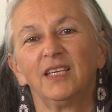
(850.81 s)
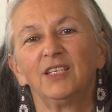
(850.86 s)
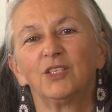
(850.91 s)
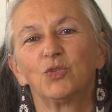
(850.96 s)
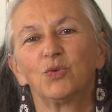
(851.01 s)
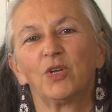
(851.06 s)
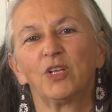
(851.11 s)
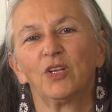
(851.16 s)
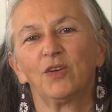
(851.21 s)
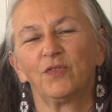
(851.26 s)

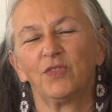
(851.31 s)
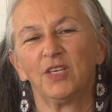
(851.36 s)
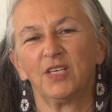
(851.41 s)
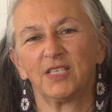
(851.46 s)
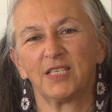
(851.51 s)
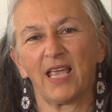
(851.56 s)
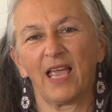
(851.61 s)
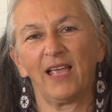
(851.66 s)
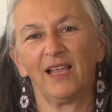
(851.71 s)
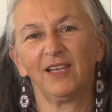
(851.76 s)
each one of
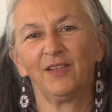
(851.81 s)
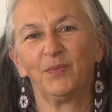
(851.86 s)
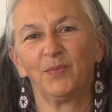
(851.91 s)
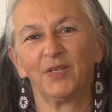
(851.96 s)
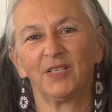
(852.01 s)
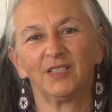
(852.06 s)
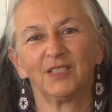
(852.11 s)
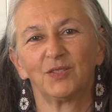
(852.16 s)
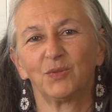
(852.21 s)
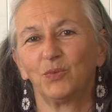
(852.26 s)
these
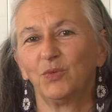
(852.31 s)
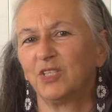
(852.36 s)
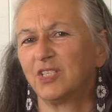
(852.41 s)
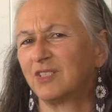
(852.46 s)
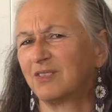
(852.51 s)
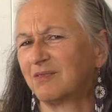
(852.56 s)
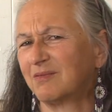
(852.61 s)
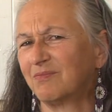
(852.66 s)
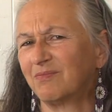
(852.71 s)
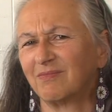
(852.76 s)
elements,
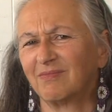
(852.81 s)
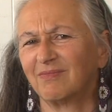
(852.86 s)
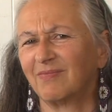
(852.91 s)
which